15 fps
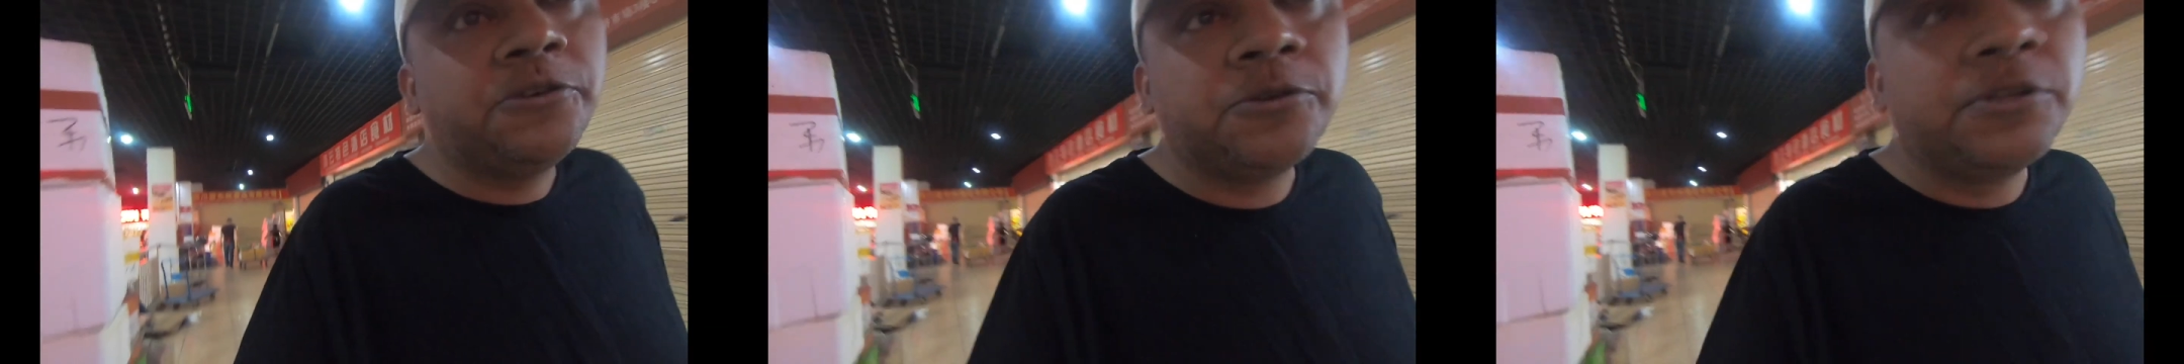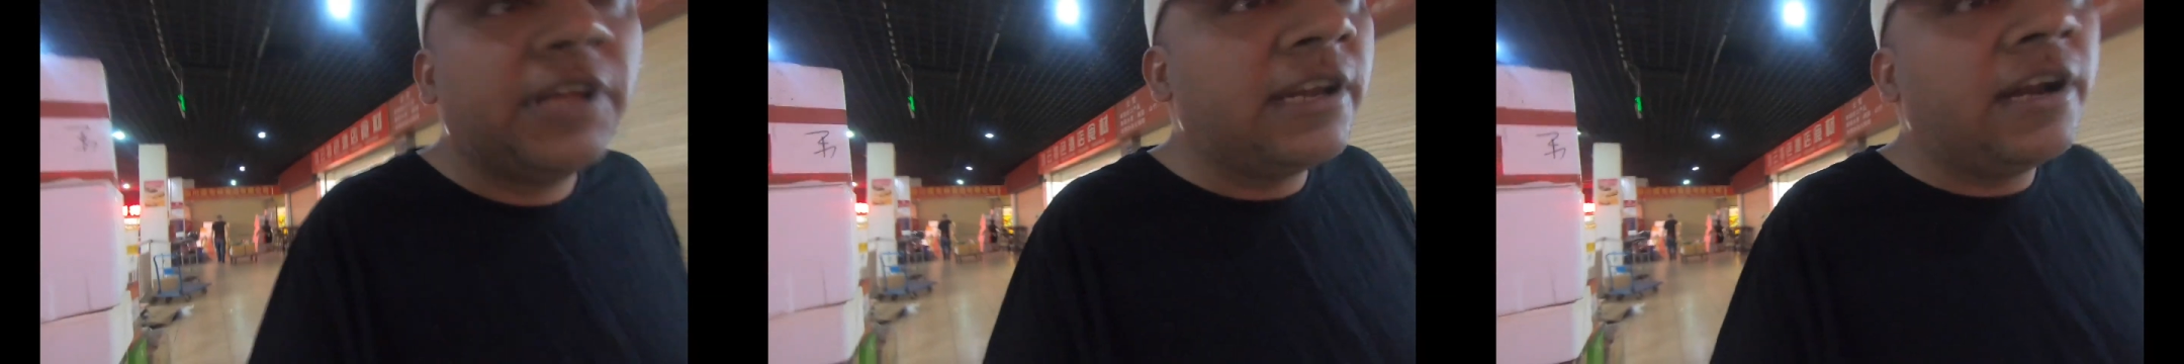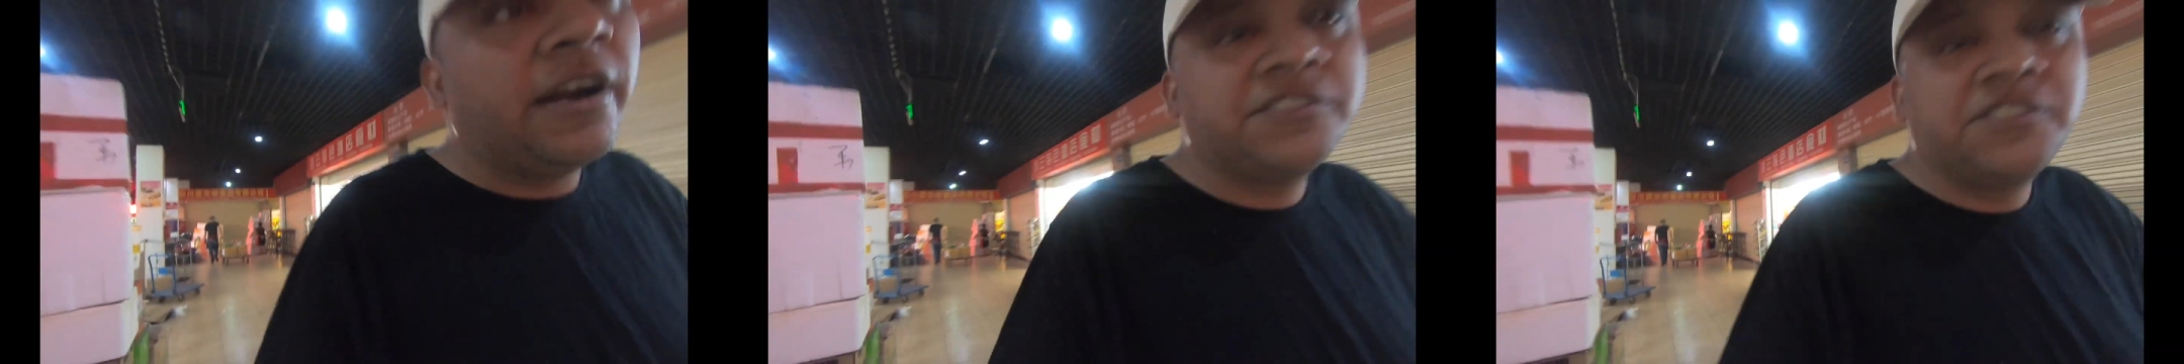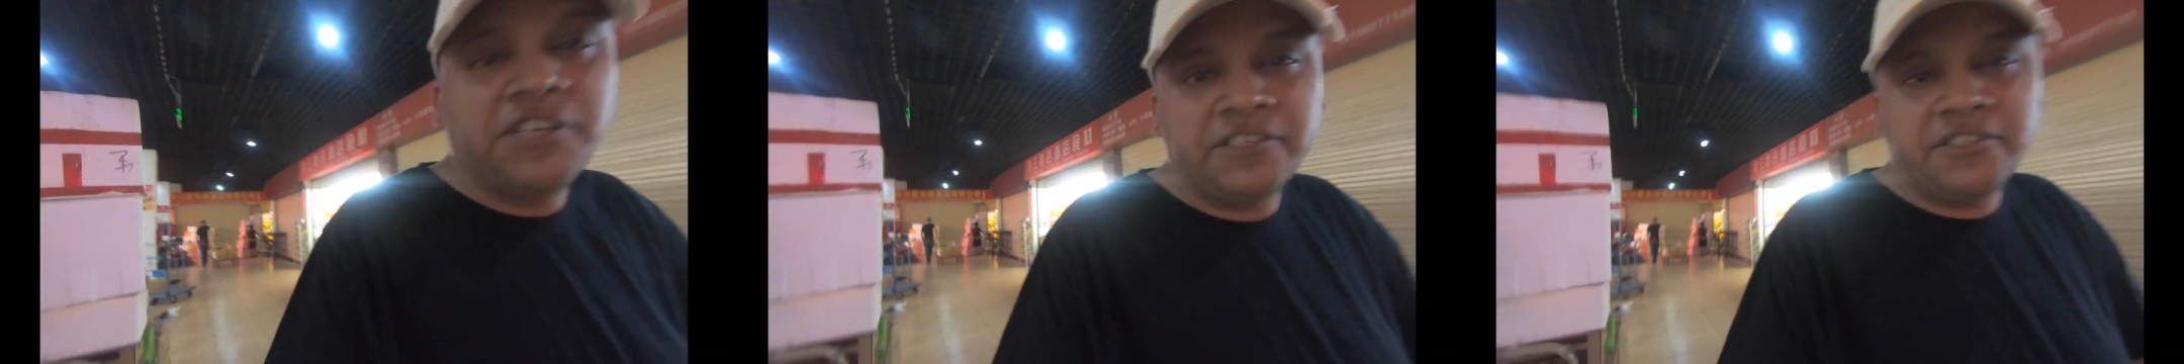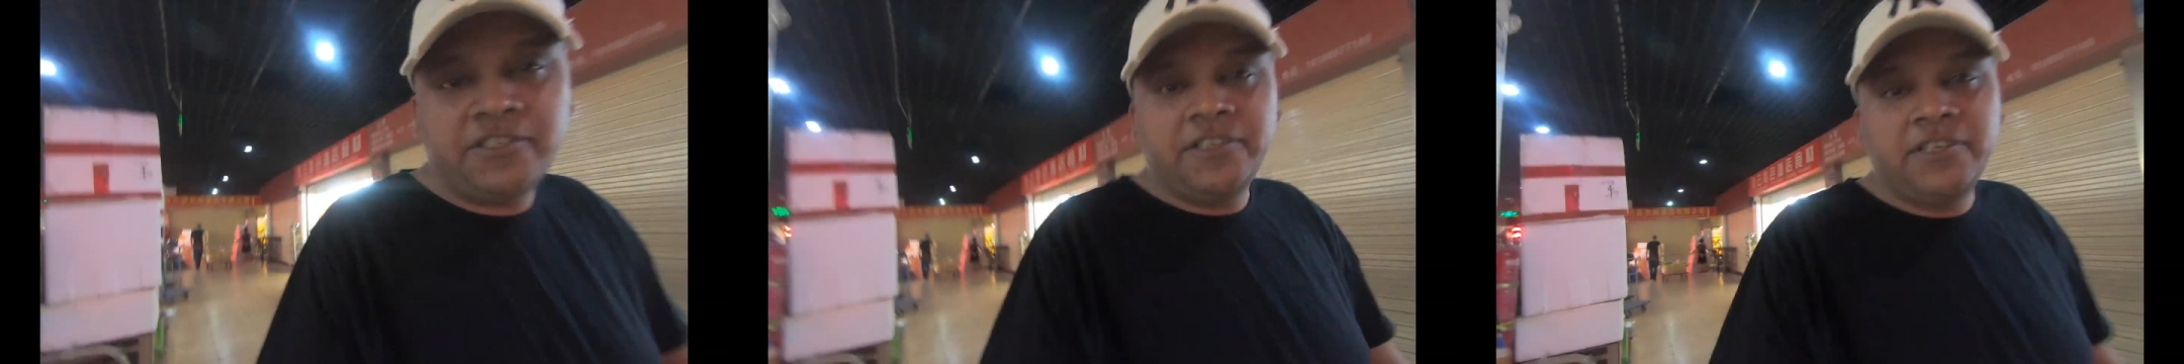to the
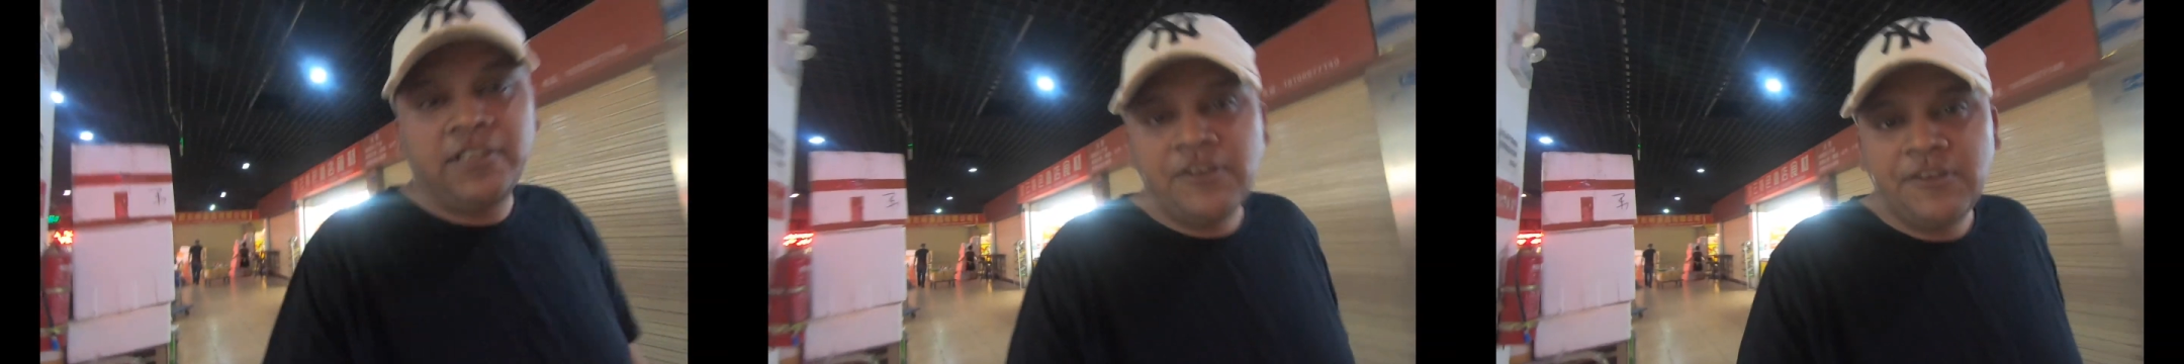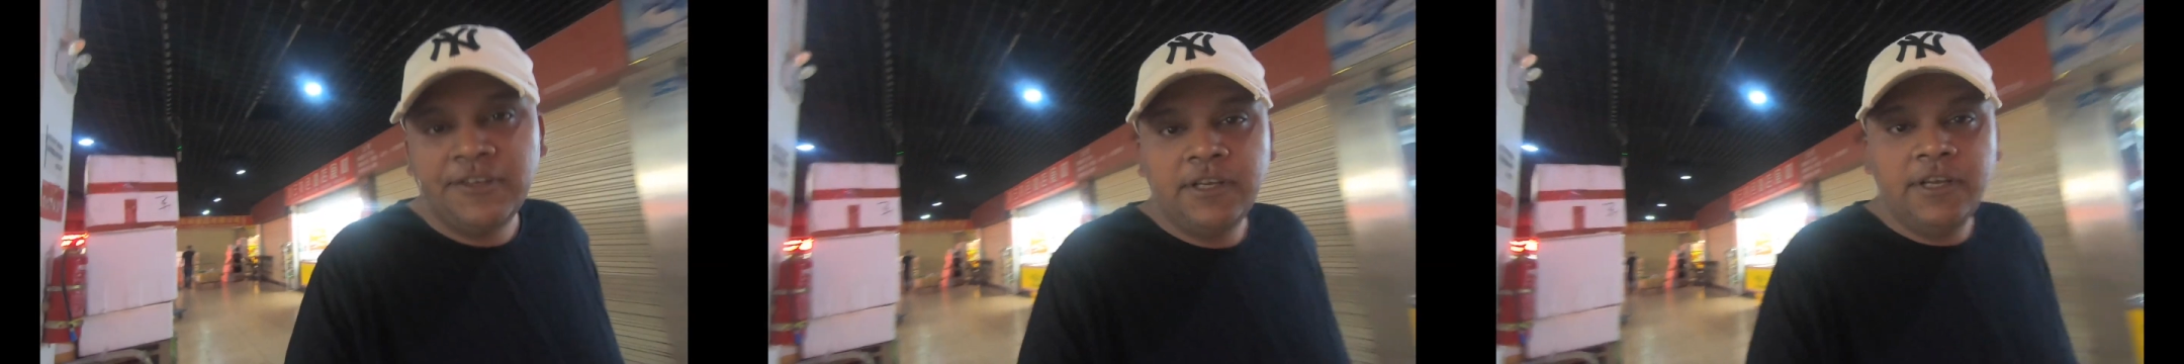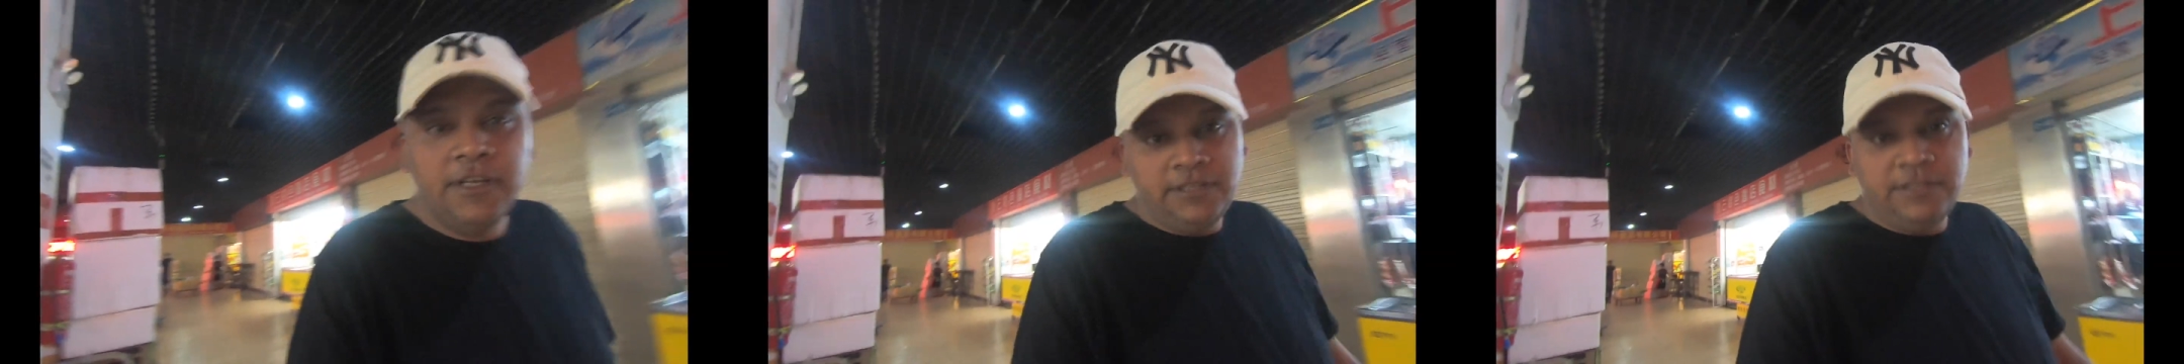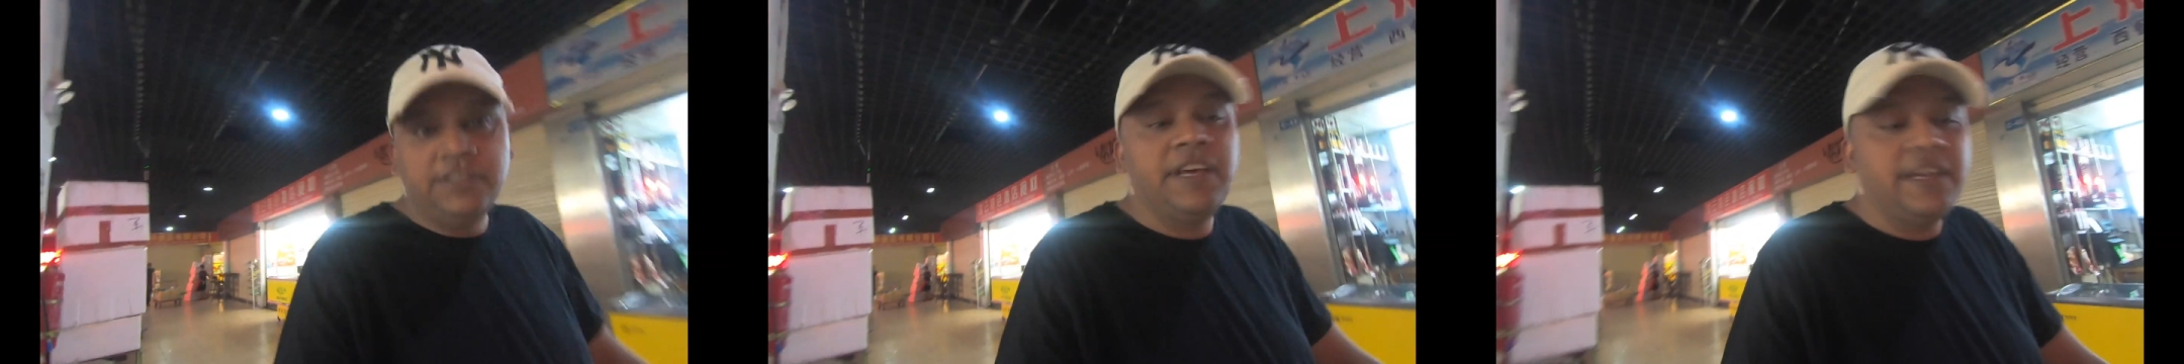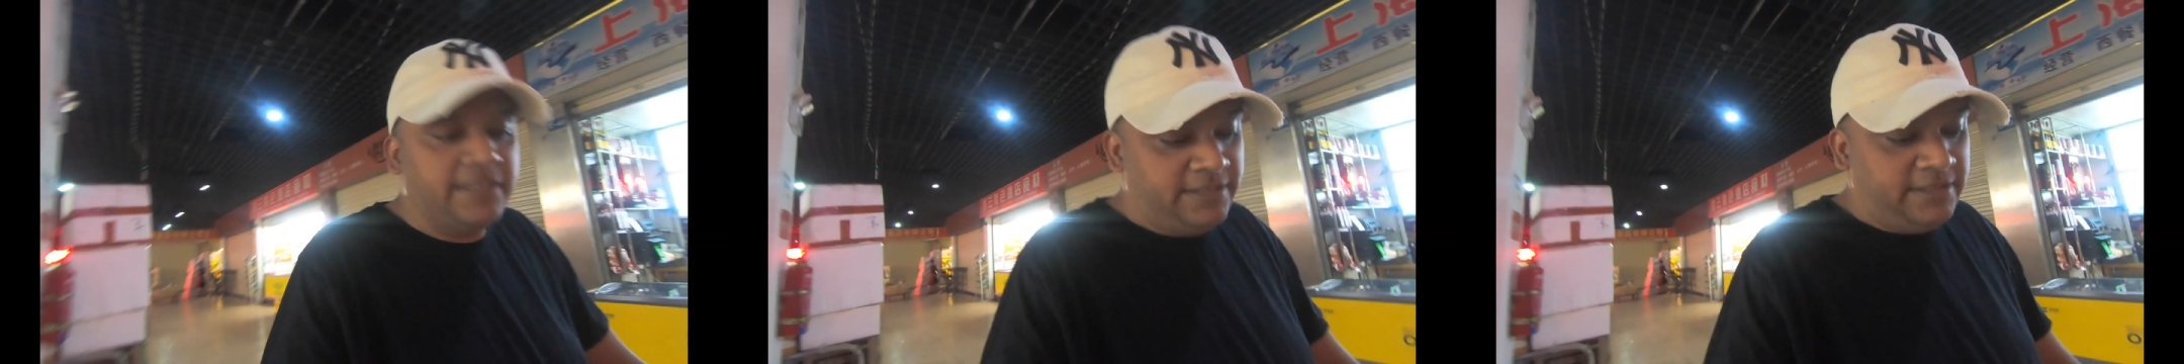largest,
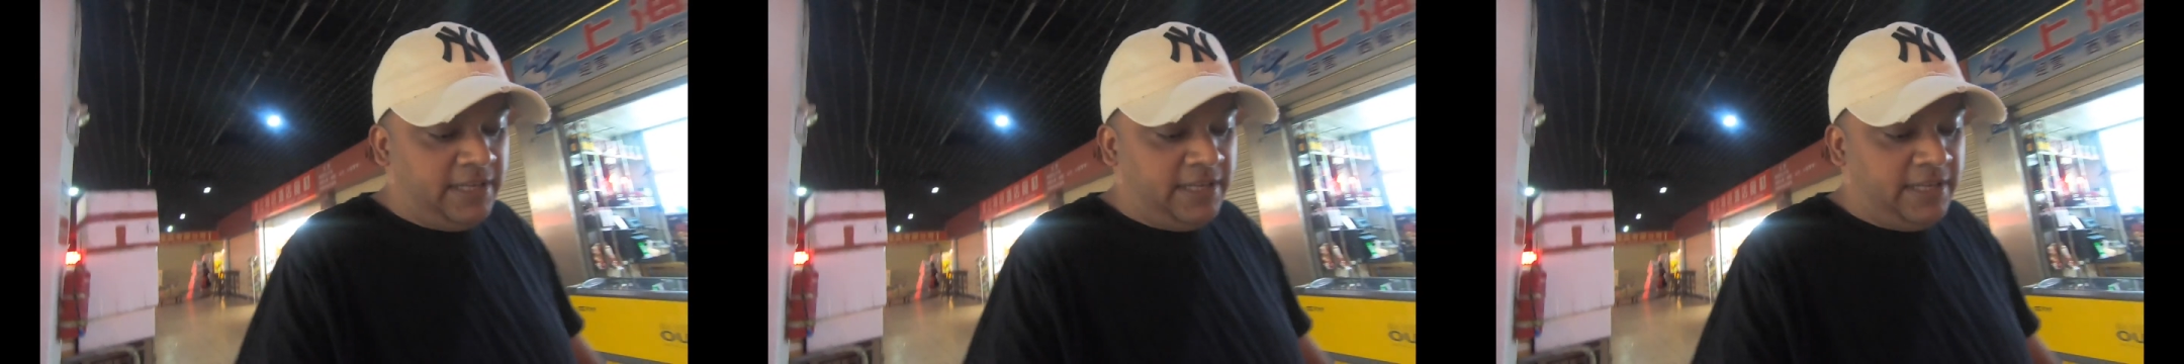yes,